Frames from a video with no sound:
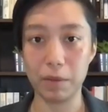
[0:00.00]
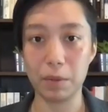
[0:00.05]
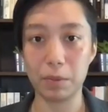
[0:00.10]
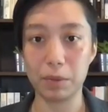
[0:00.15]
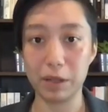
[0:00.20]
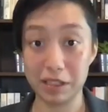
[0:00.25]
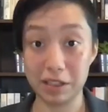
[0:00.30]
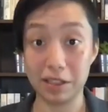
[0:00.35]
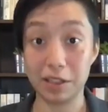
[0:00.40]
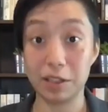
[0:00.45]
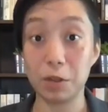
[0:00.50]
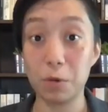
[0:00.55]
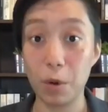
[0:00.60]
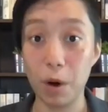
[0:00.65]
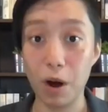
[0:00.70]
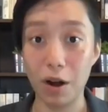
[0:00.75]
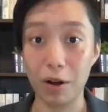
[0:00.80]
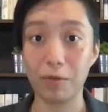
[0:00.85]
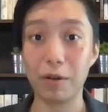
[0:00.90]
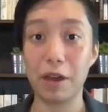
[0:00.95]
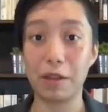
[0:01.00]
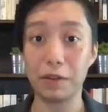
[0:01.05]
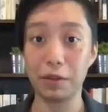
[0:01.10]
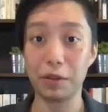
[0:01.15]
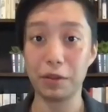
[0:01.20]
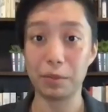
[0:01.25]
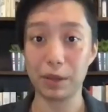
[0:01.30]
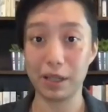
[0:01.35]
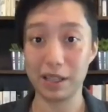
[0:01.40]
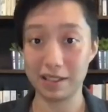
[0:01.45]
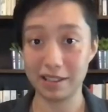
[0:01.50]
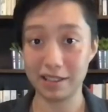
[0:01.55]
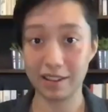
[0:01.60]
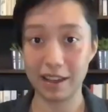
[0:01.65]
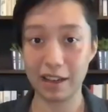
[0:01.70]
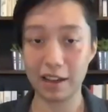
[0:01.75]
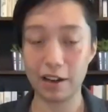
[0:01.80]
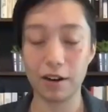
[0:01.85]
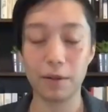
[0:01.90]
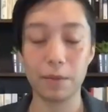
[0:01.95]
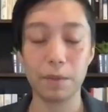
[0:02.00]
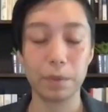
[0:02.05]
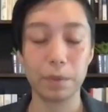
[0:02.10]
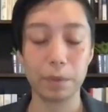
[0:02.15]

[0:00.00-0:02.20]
place that you are rather than the place that they are.